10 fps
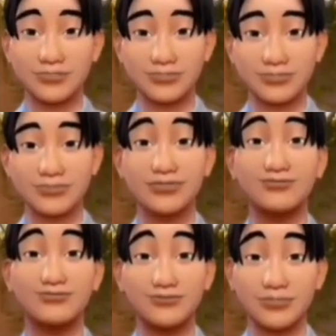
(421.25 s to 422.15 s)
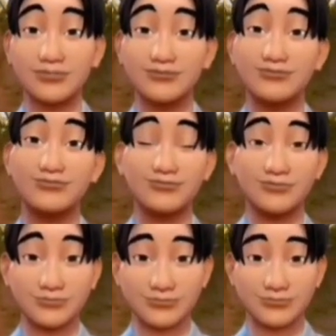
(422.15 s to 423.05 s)
who verified me,
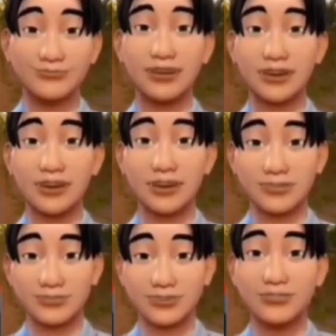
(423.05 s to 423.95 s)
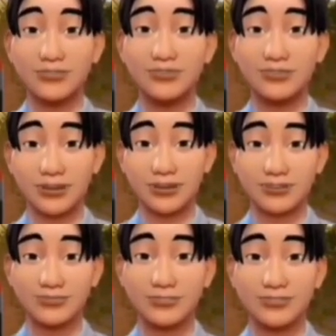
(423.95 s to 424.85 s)
like all the details that I entered
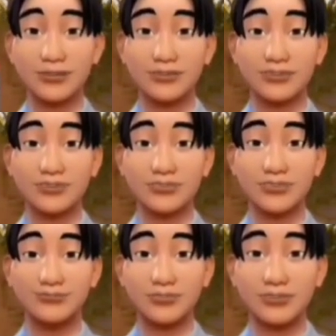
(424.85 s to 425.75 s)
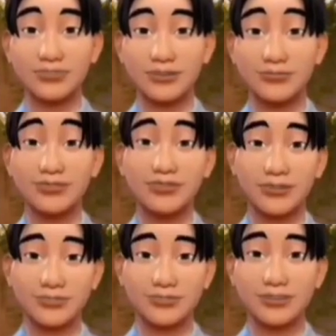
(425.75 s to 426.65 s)
and all the Canadian
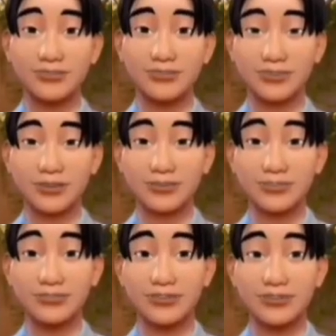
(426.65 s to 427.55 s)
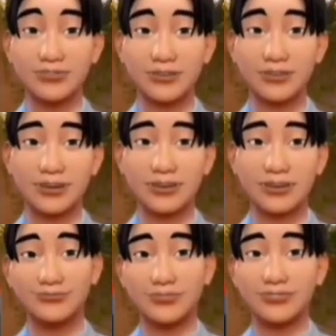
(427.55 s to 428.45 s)
documents I included. Of course, like
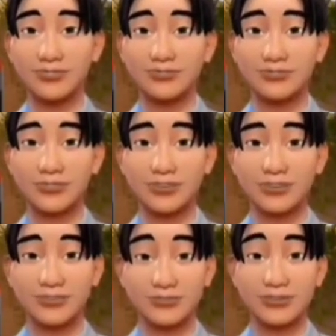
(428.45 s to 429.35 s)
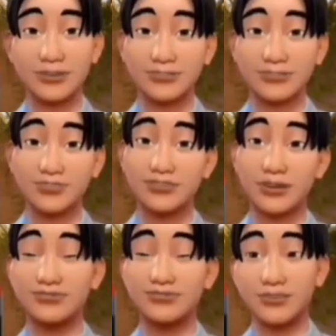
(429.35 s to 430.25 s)
the lawyer here
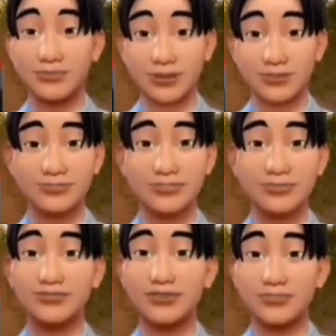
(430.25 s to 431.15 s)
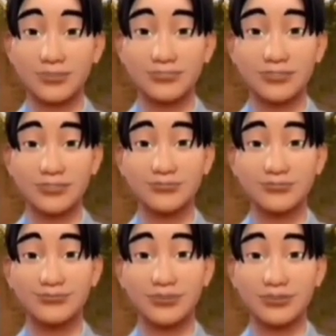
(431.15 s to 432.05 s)
or notary cannot
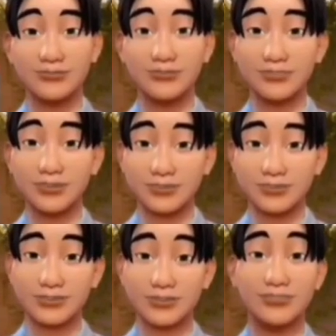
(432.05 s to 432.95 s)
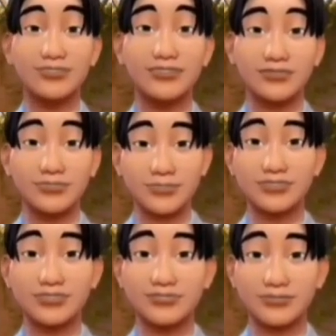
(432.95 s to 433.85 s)
verify my OCI document. Okay,
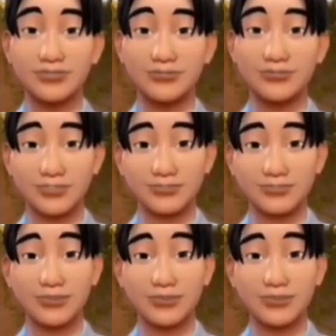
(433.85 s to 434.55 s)
I was an OCI.